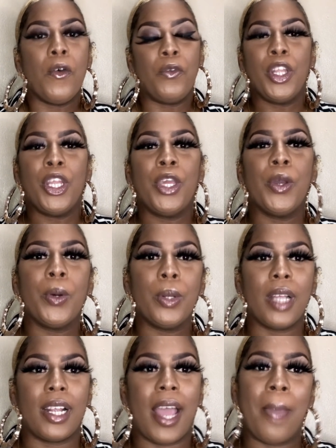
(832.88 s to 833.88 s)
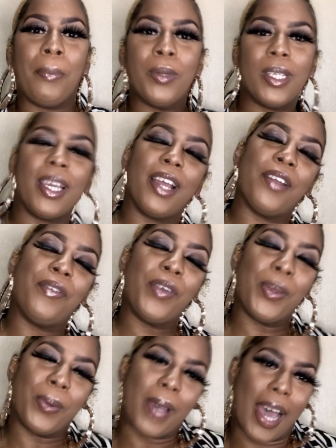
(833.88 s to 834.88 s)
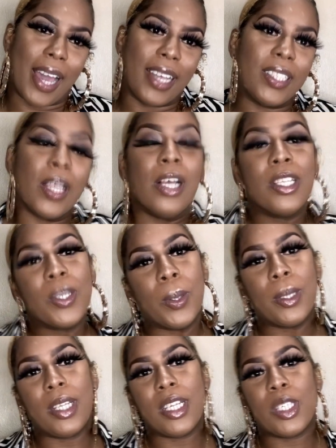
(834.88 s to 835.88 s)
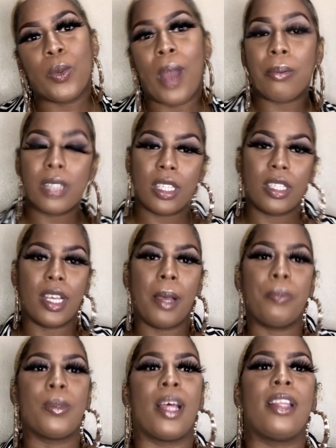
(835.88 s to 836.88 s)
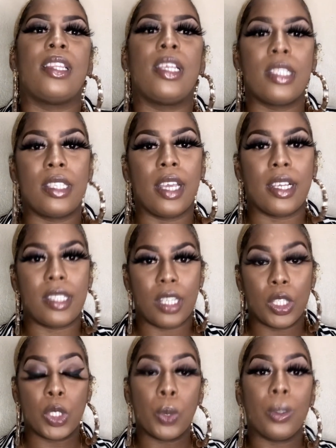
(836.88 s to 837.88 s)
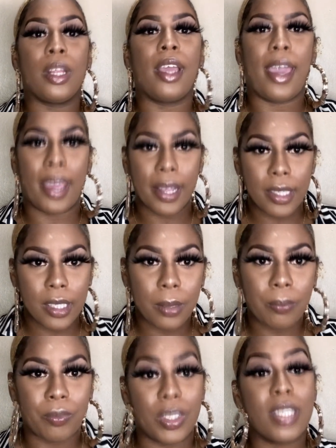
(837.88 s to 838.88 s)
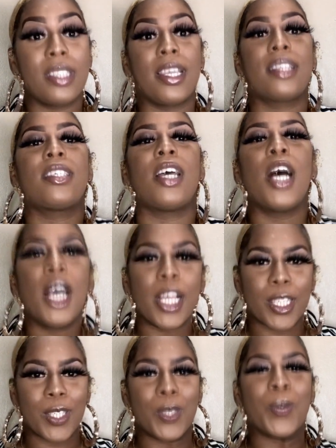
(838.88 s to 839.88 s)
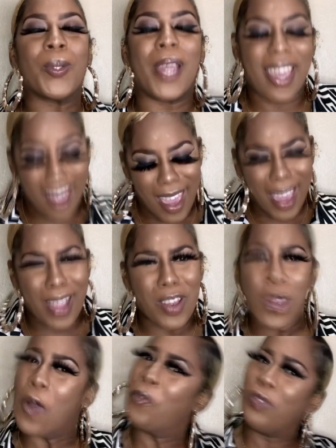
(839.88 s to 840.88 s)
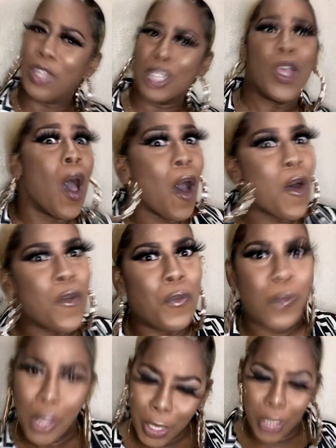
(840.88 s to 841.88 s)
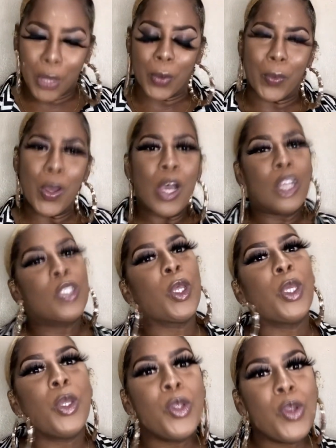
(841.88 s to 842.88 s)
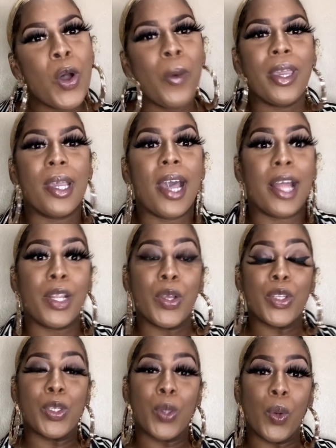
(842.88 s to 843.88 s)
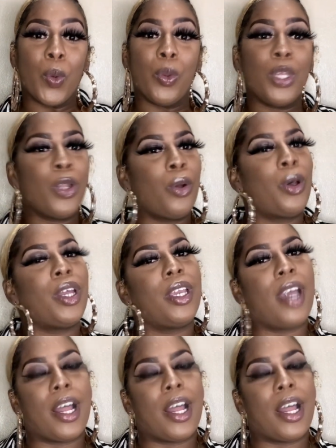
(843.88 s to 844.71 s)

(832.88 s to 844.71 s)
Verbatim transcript: video that I put together for you guys. So this wraps it up and this takes it to the end. This takes us to the end of this video so you know what you gotta do you know what you